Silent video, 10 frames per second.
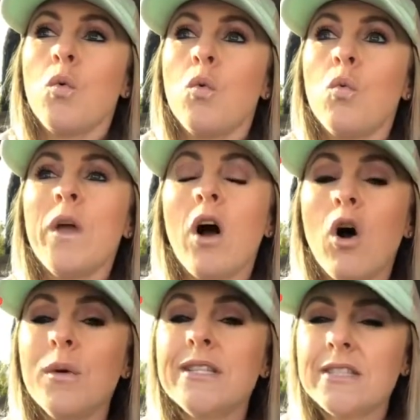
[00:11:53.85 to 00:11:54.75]
we
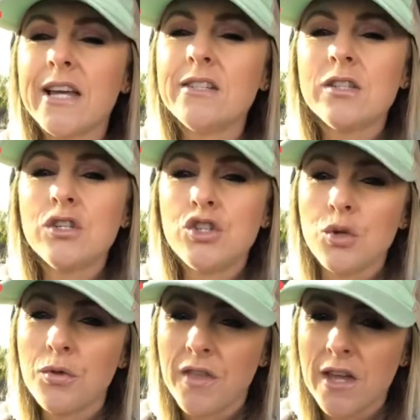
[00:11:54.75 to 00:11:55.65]
always tend to
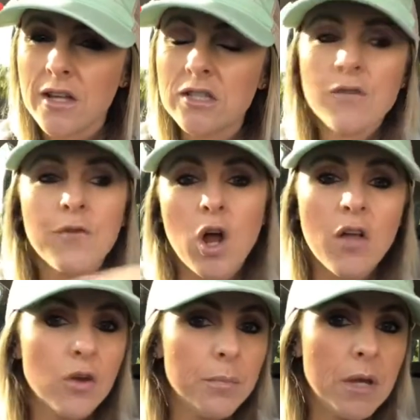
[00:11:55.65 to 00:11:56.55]
do things for
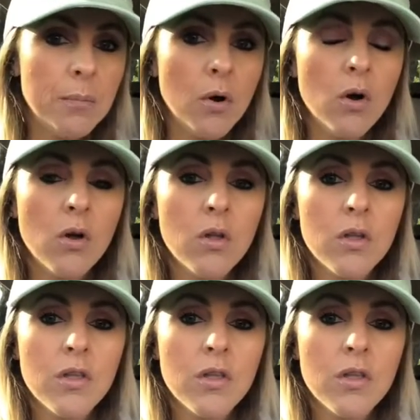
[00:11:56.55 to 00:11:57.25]
other people